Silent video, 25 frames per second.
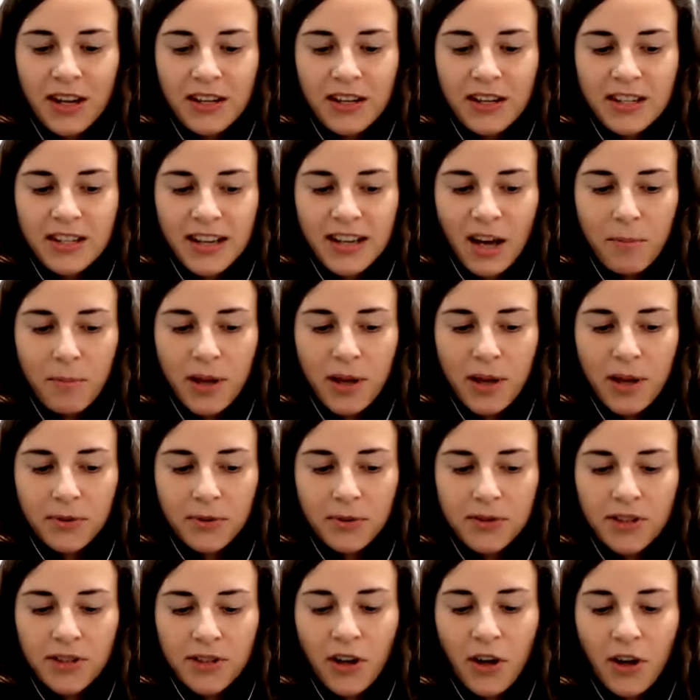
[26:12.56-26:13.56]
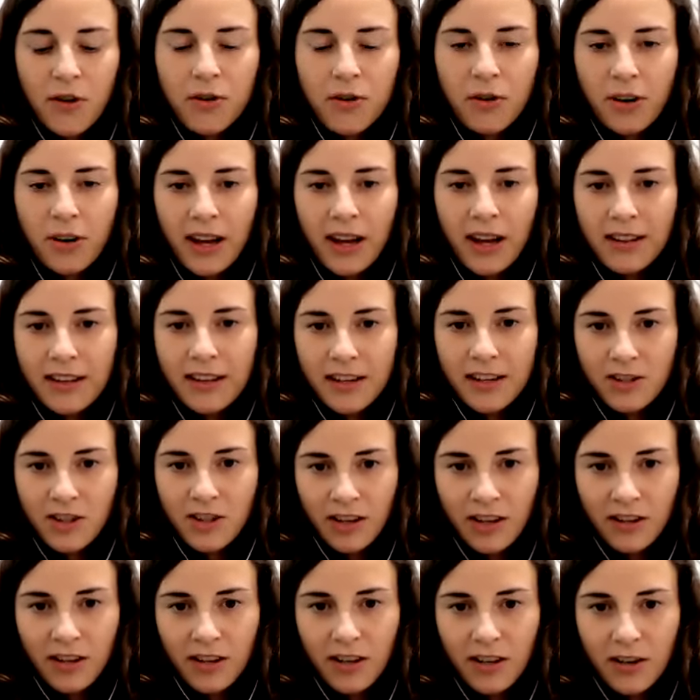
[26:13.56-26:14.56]
to get people to co-create the
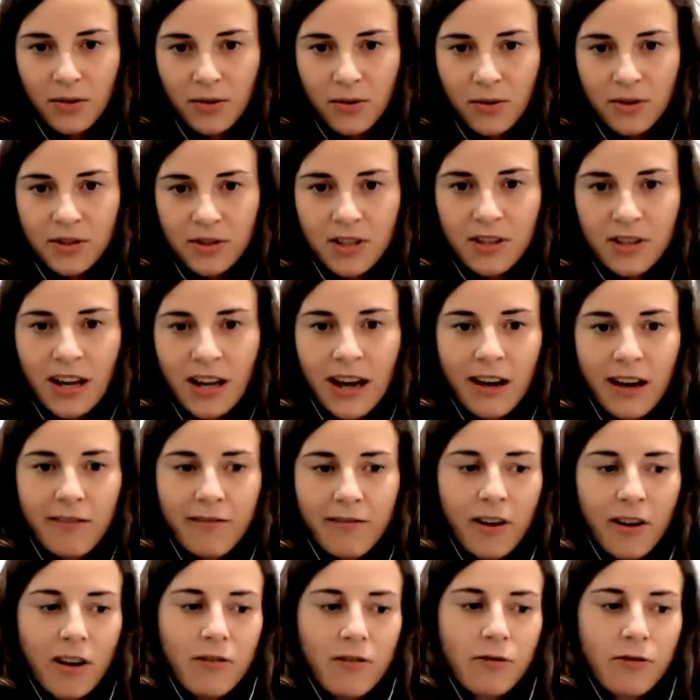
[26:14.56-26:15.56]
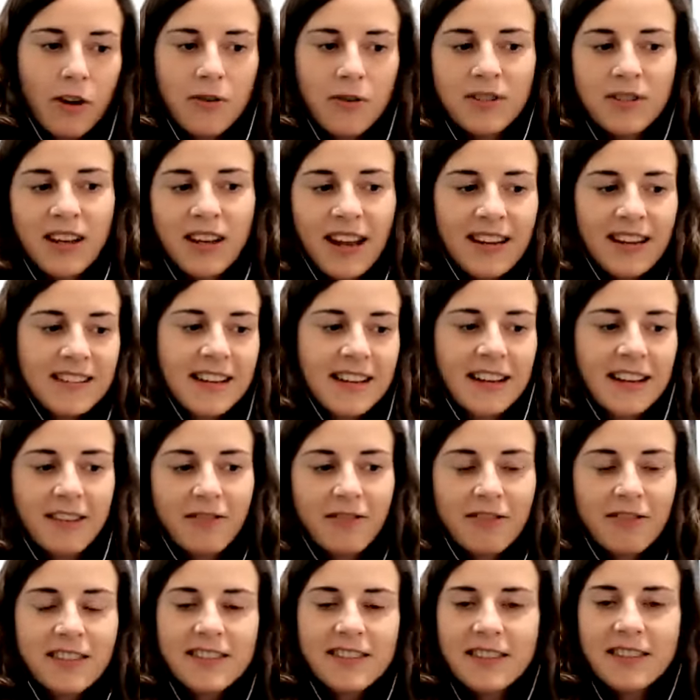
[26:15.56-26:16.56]
agenda or to have a rotating
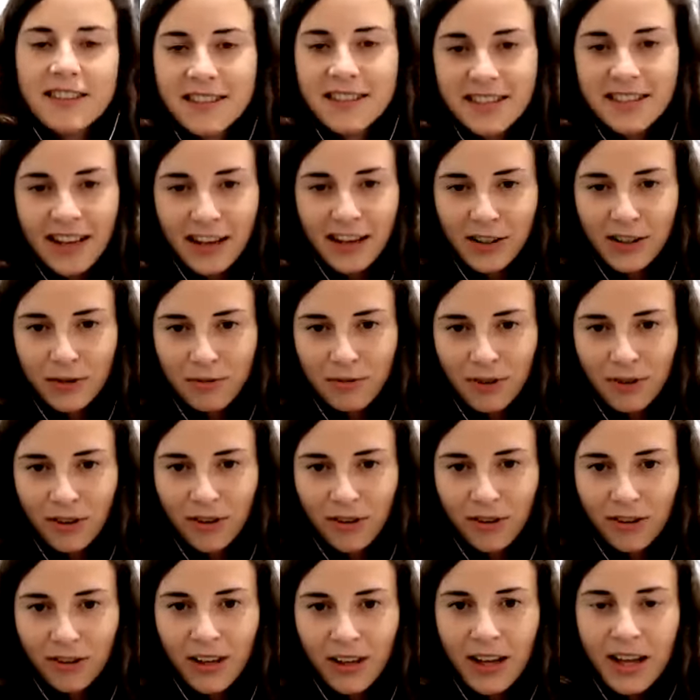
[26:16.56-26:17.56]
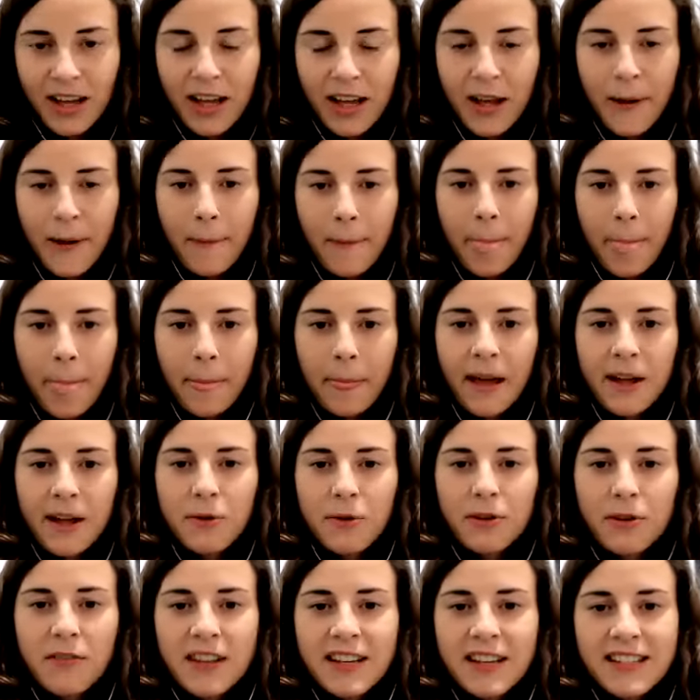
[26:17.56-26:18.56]
facilitator role and all
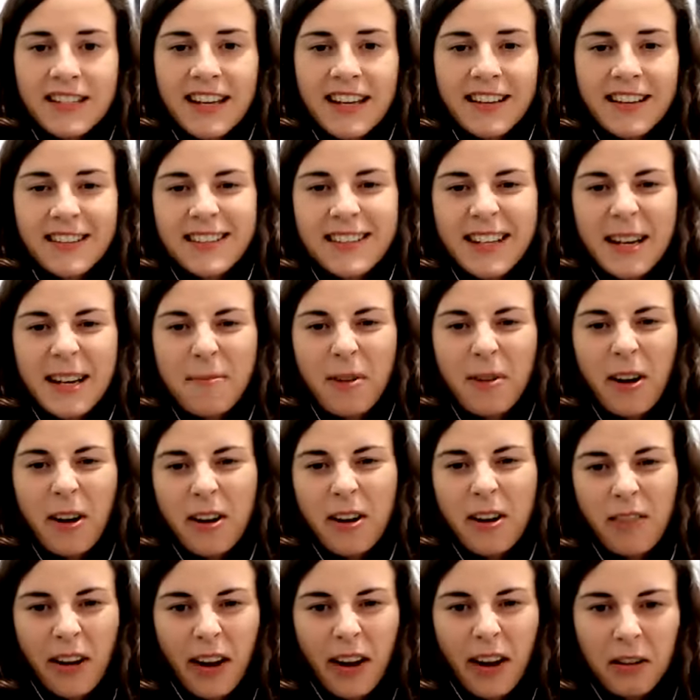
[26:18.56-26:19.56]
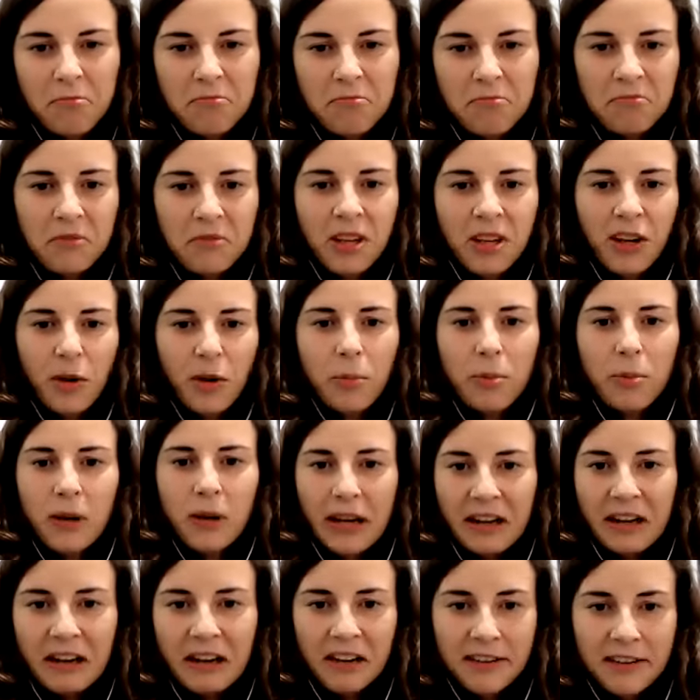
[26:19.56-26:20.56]
of these things seem kind of like you know
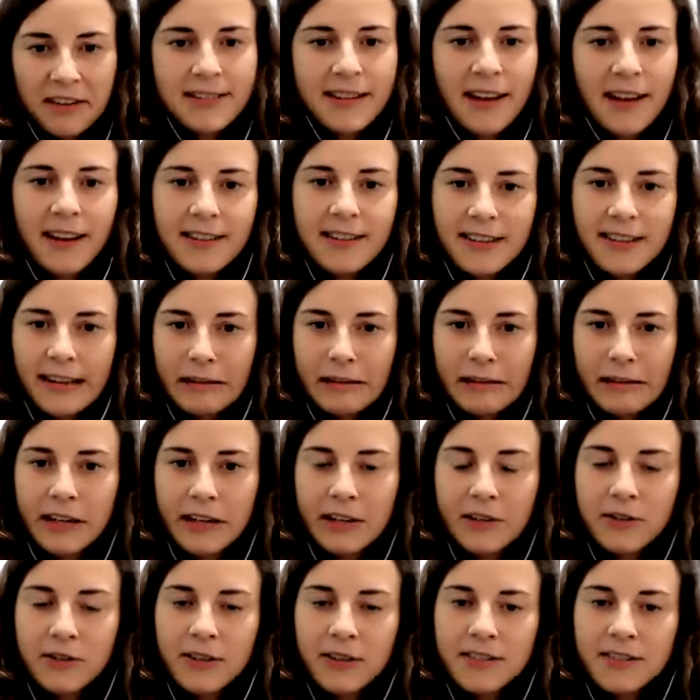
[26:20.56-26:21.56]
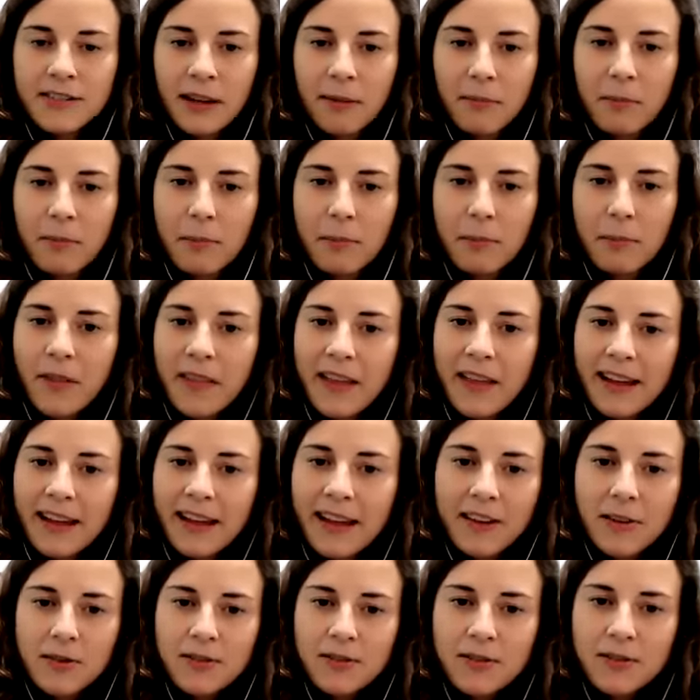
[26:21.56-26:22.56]
pretty unsexy and uninteresting but they're
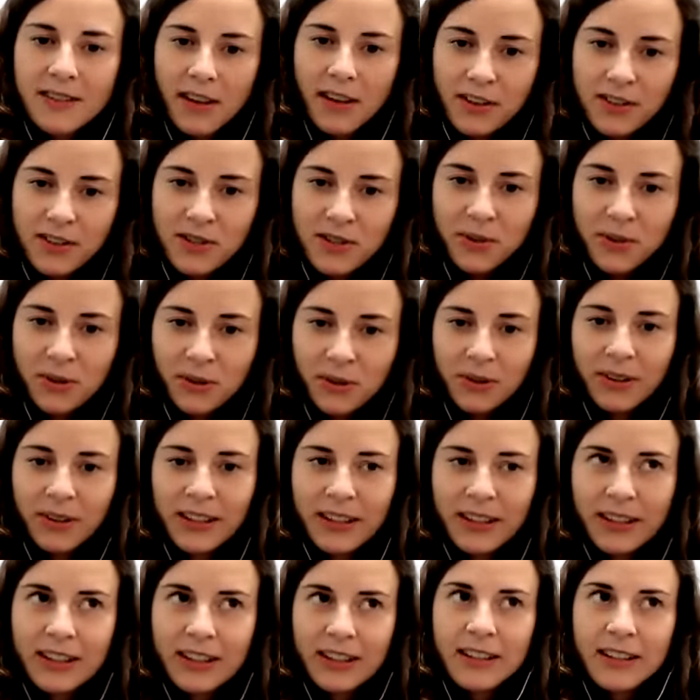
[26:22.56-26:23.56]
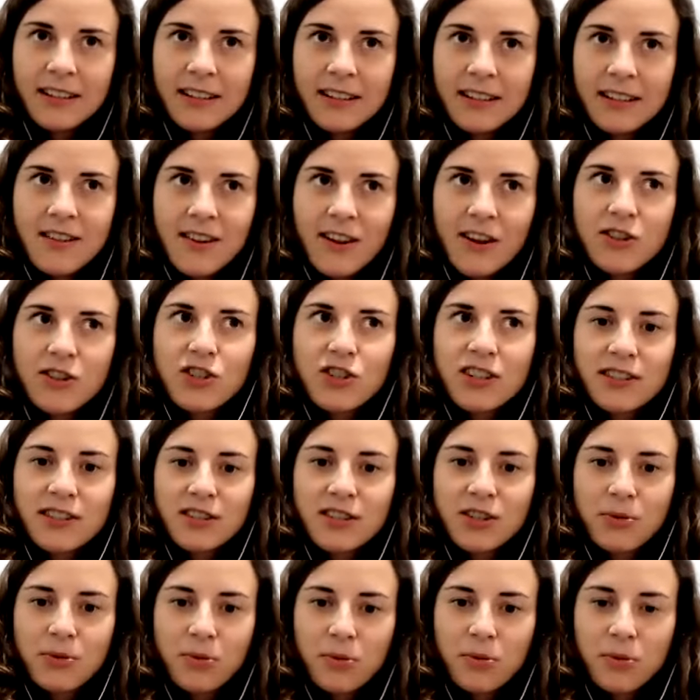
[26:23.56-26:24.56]
little subtle nudges
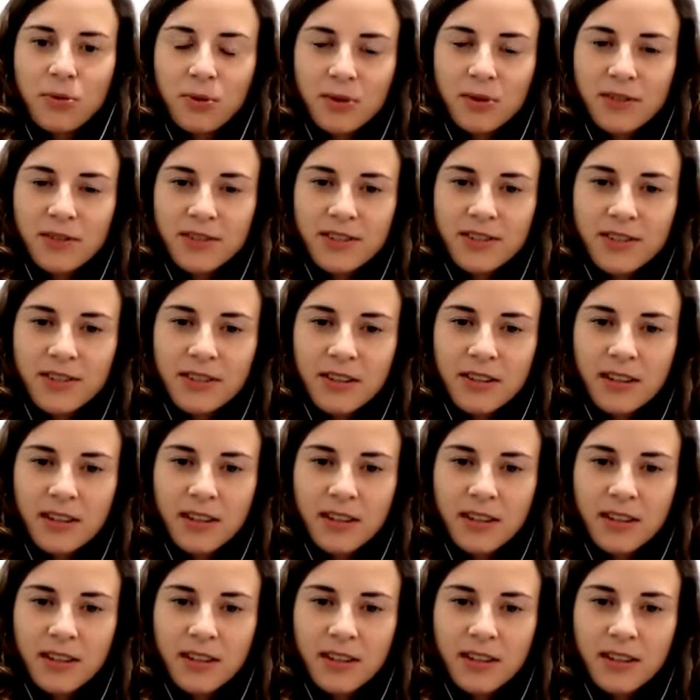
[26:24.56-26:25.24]
towards